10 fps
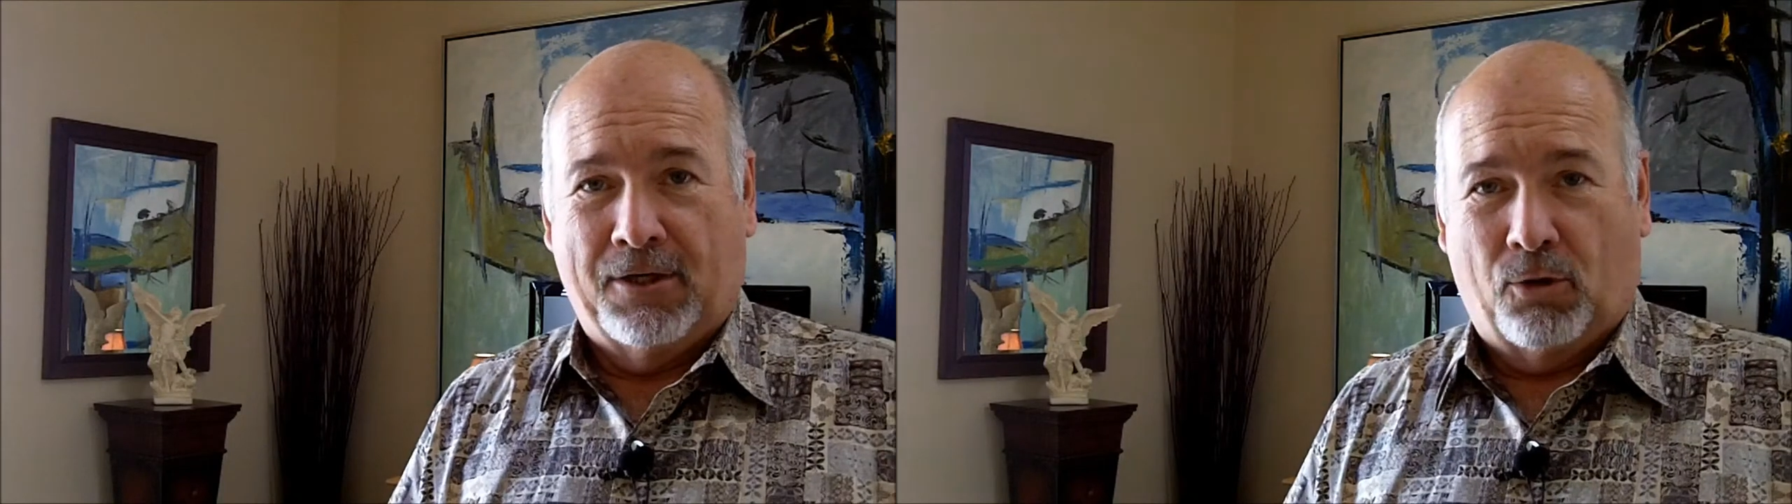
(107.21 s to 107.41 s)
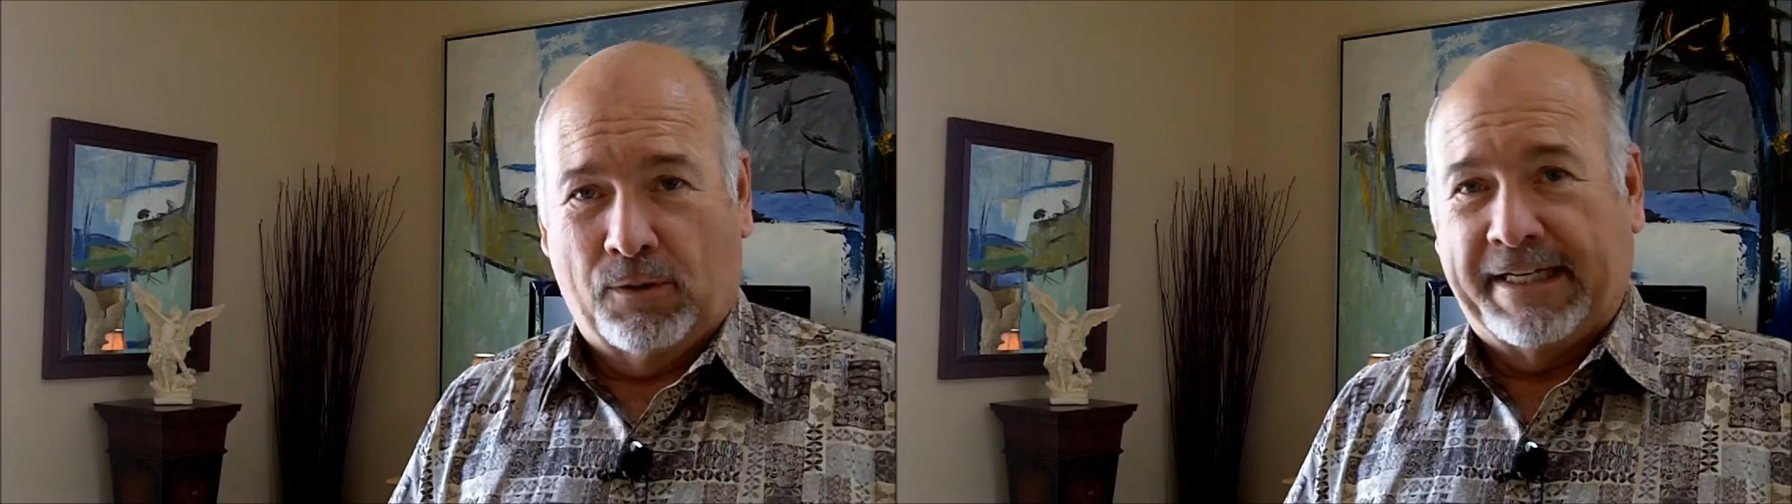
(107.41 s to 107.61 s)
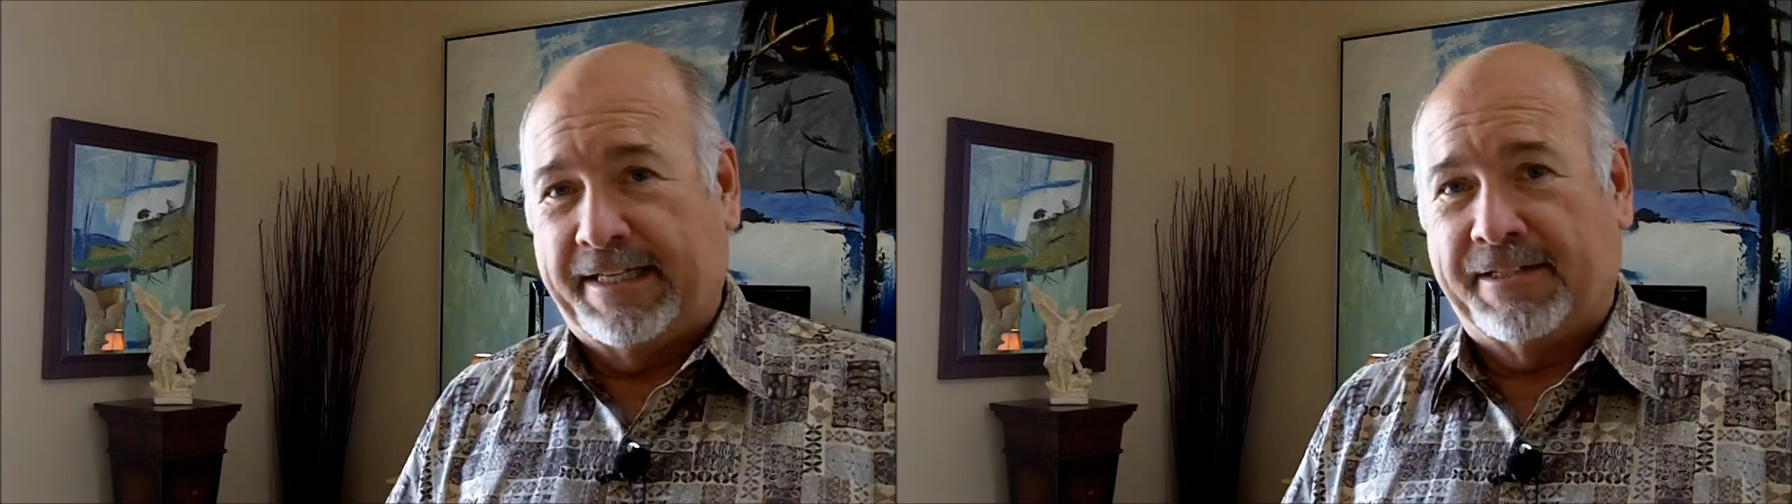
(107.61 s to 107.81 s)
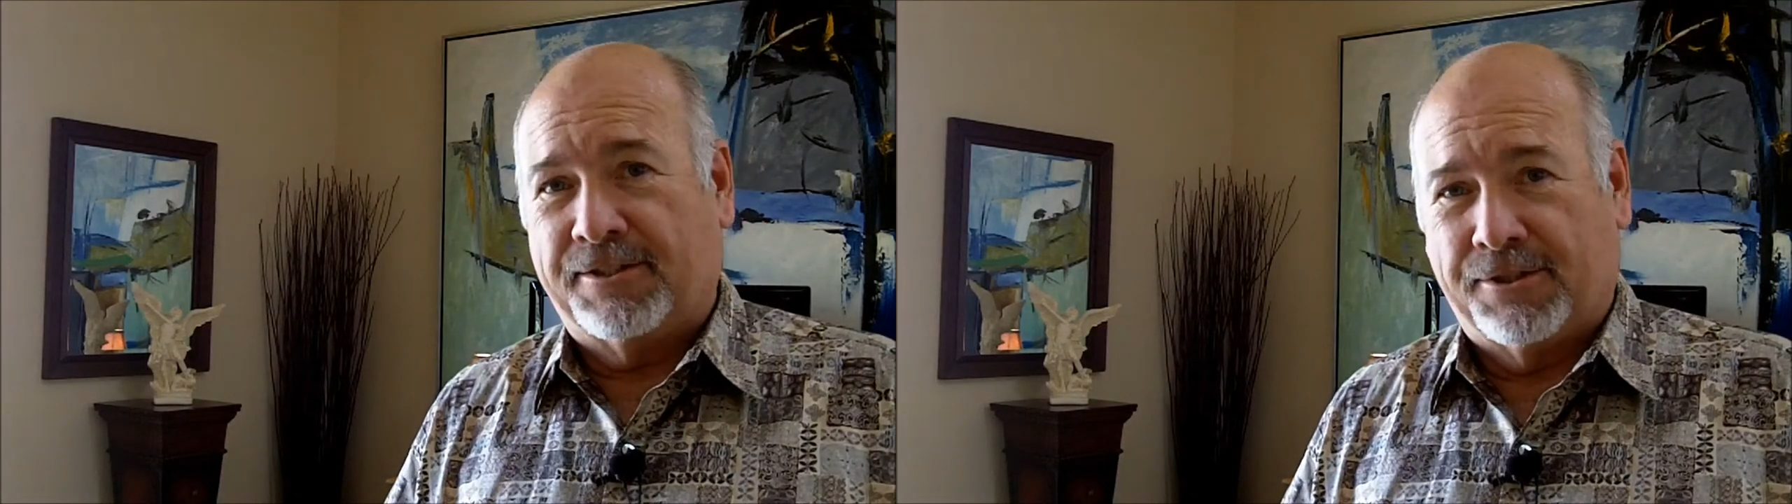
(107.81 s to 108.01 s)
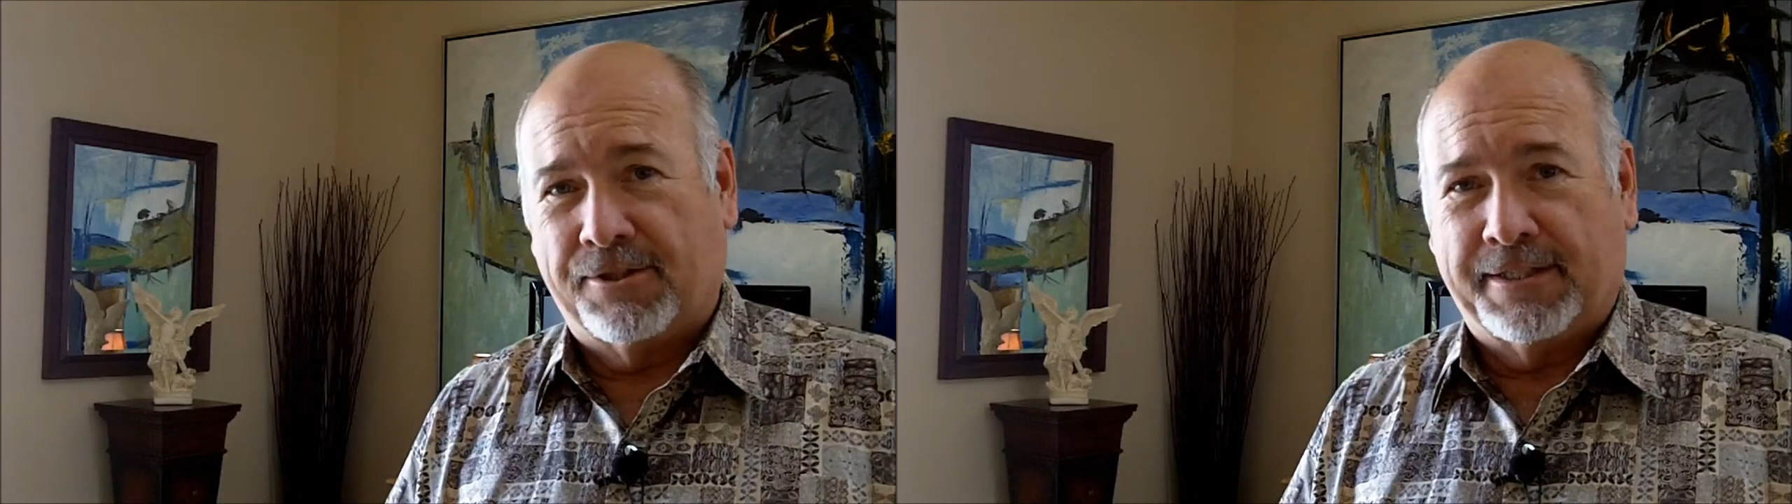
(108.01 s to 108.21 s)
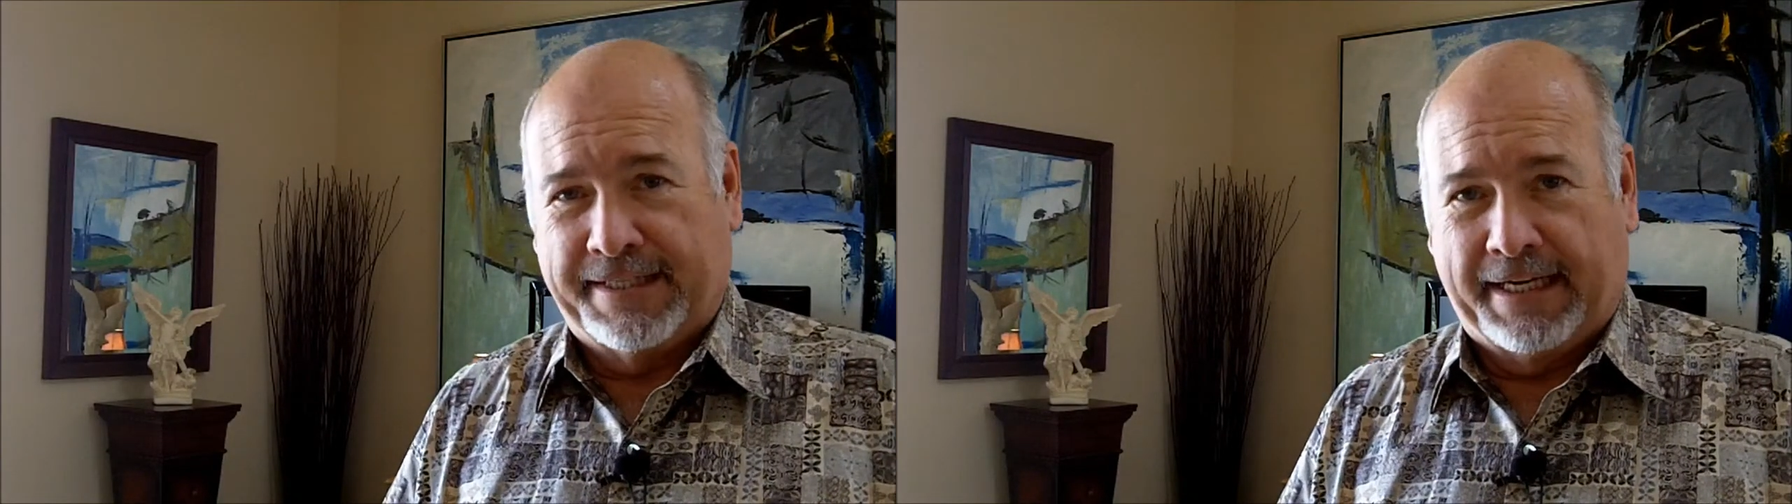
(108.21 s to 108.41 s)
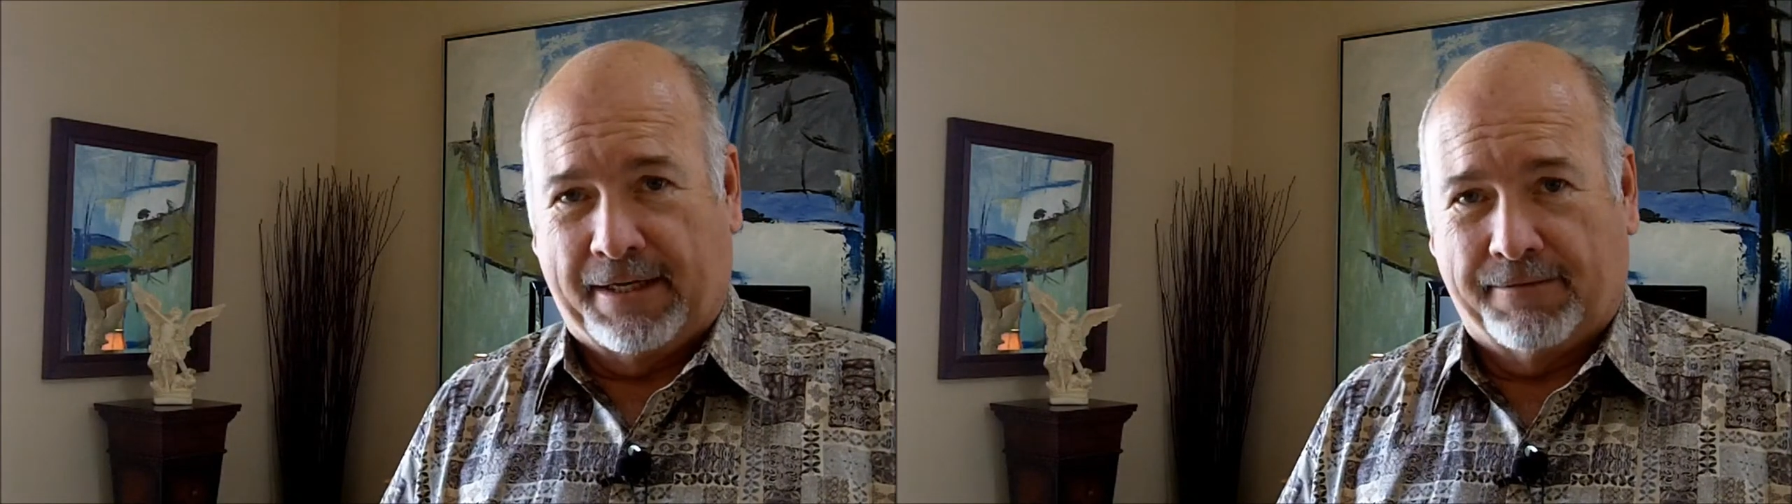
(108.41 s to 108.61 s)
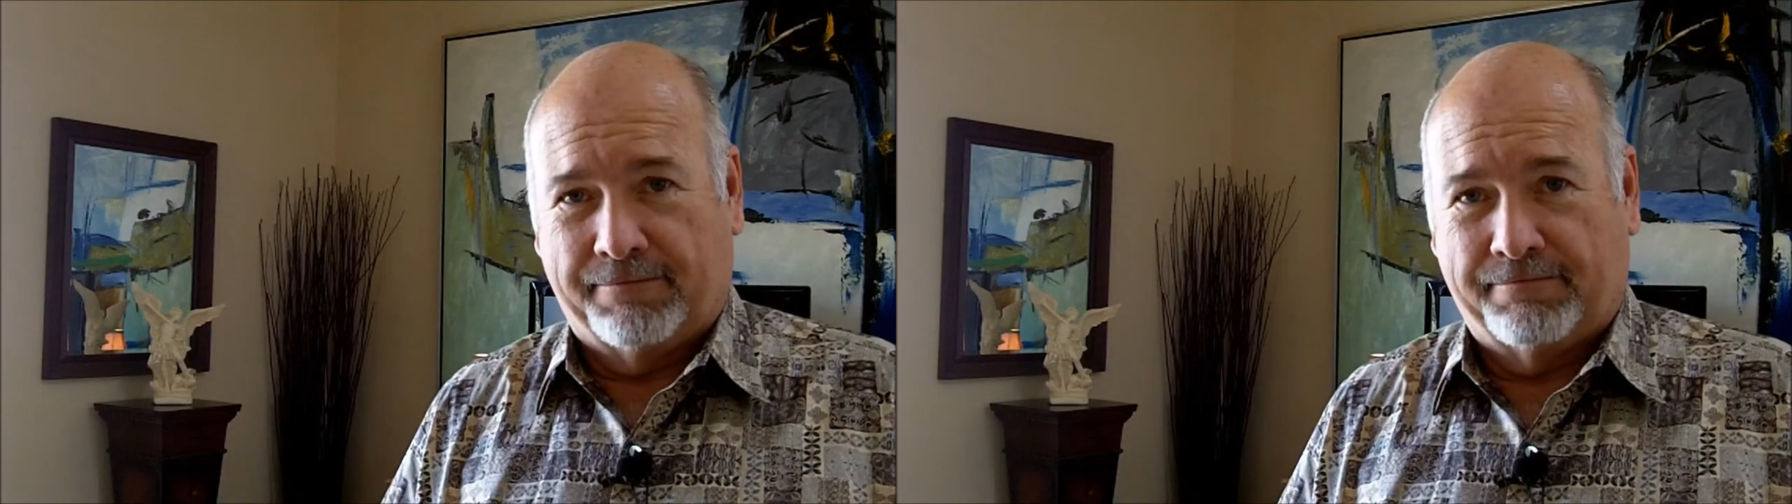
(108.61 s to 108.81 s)
only to get turned
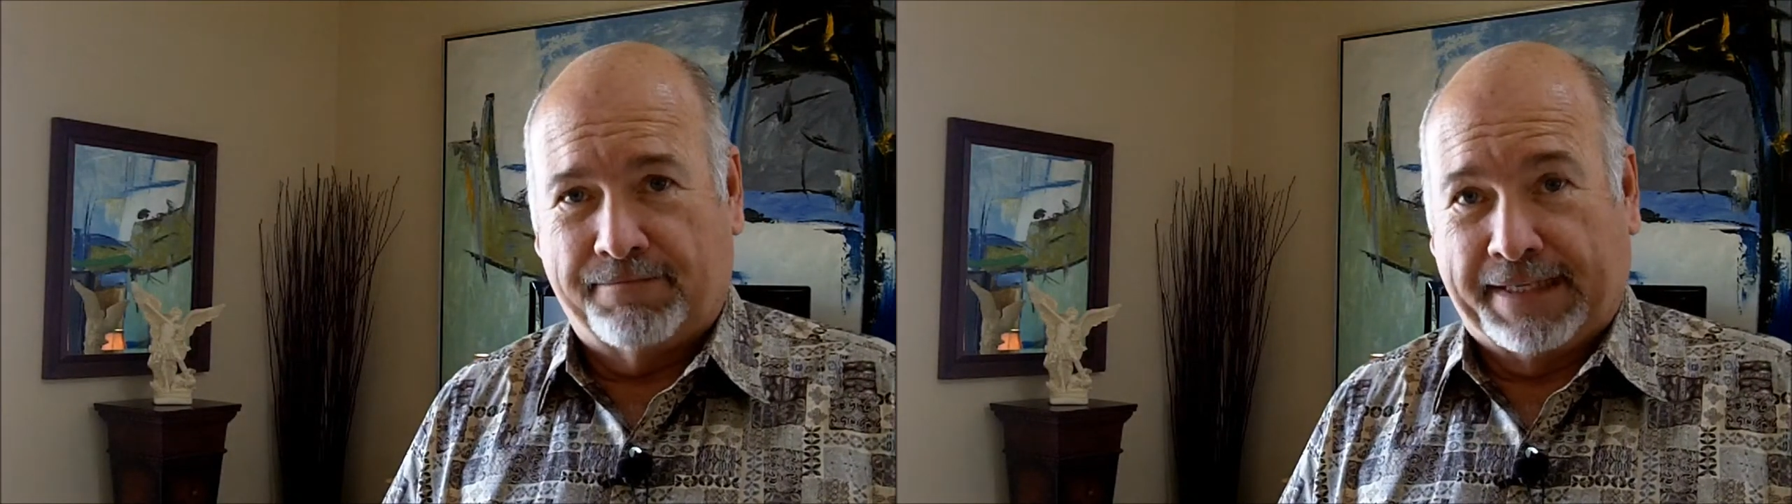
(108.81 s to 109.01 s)
down.